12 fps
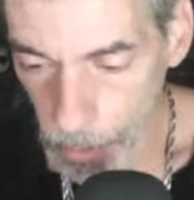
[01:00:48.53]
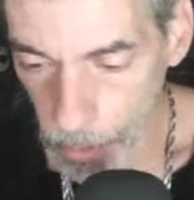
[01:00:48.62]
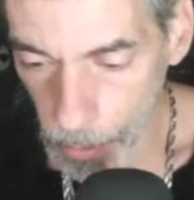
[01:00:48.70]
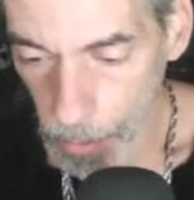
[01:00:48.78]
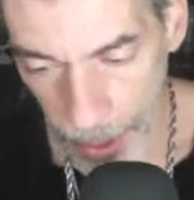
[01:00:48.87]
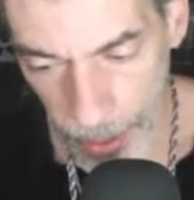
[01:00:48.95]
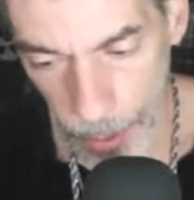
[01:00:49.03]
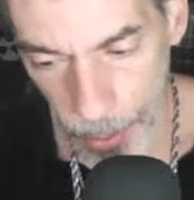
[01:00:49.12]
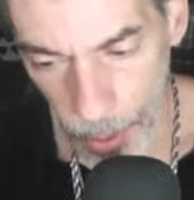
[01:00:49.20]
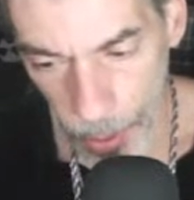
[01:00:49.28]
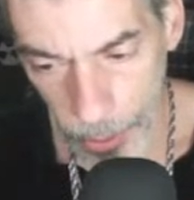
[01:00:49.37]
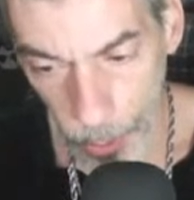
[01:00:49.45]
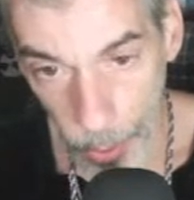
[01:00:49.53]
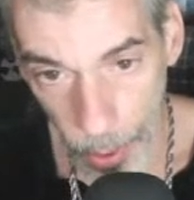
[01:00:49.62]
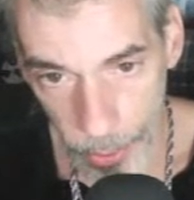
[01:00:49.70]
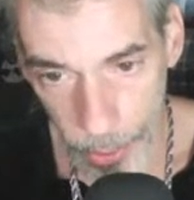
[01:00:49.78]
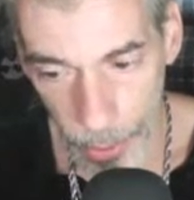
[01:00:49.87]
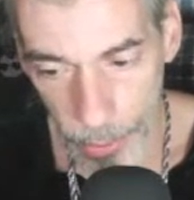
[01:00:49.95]
depending upon your
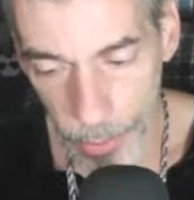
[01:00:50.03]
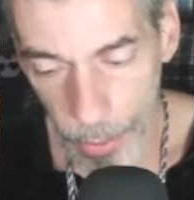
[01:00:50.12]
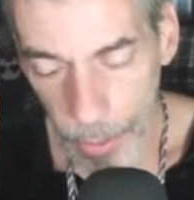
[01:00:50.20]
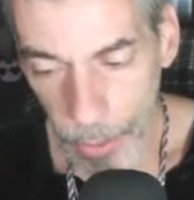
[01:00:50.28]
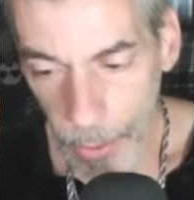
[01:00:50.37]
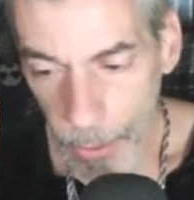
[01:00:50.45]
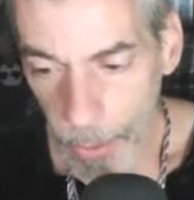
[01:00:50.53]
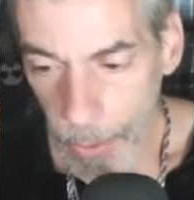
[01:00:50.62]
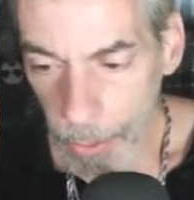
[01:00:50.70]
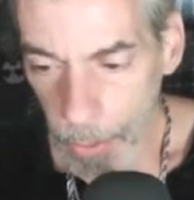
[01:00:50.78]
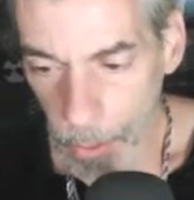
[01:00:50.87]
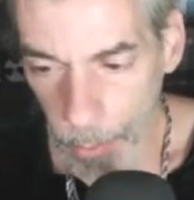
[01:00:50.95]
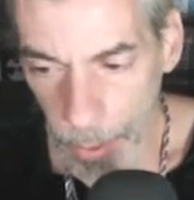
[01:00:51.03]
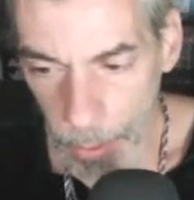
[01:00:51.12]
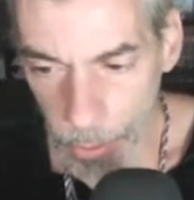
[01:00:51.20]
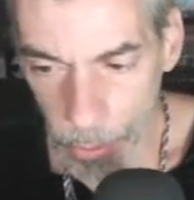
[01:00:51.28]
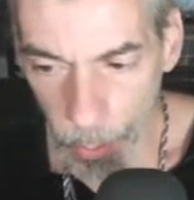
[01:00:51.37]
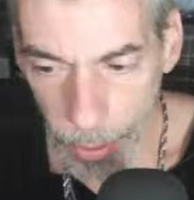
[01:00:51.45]
process.
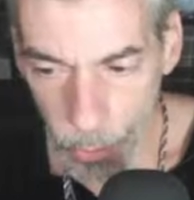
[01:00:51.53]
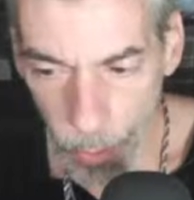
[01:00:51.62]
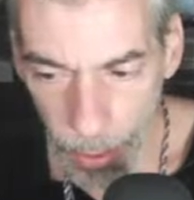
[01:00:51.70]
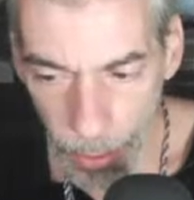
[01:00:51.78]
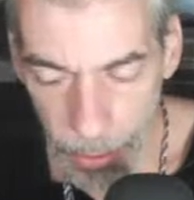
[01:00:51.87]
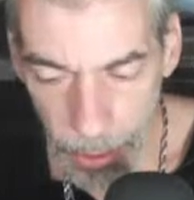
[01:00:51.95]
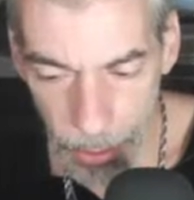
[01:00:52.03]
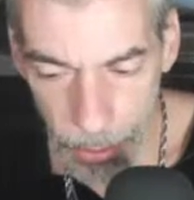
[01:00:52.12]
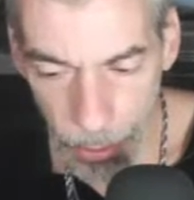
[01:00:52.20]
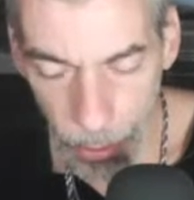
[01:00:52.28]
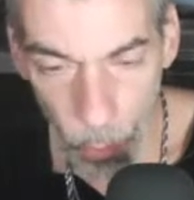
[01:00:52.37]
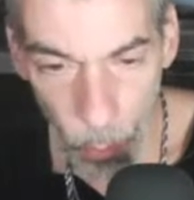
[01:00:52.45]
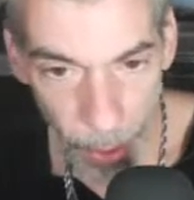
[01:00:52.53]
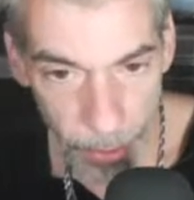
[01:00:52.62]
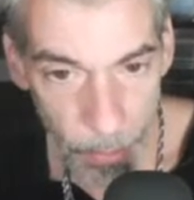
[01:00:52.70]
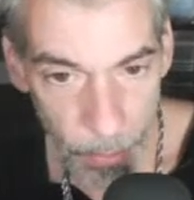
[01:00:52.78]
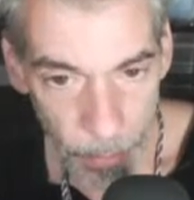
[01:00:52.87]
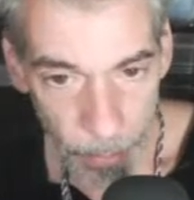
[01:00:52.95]
And so I try to teach the correct
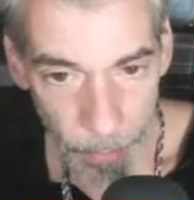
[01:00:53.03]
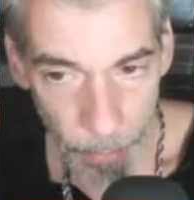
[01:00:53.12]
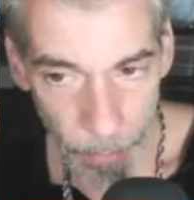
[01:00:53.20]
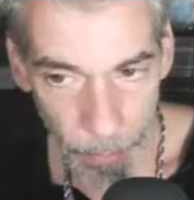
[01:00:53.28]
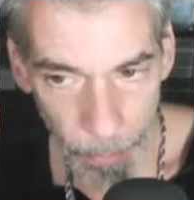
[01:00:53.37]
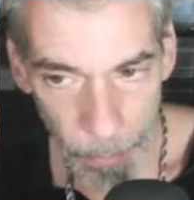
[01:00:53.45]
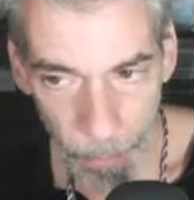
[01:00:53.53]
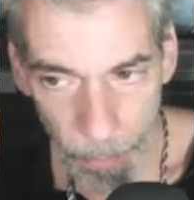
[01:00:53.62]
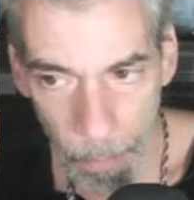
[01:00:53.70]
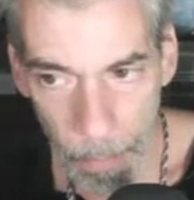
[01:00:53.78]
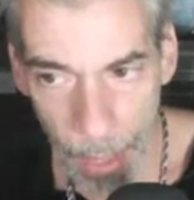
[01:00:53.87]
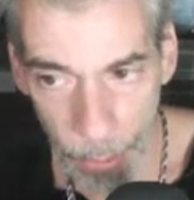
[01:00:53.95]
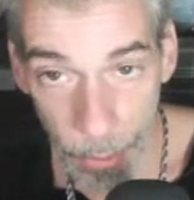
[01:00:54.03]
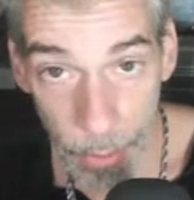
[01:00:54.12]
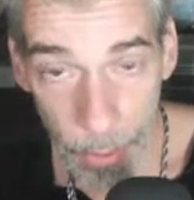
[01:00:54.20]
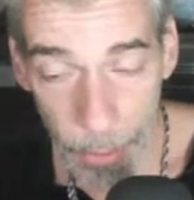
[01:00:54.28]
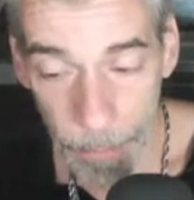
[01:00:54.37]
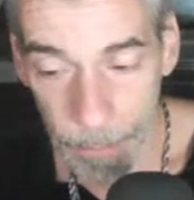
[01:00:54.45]
method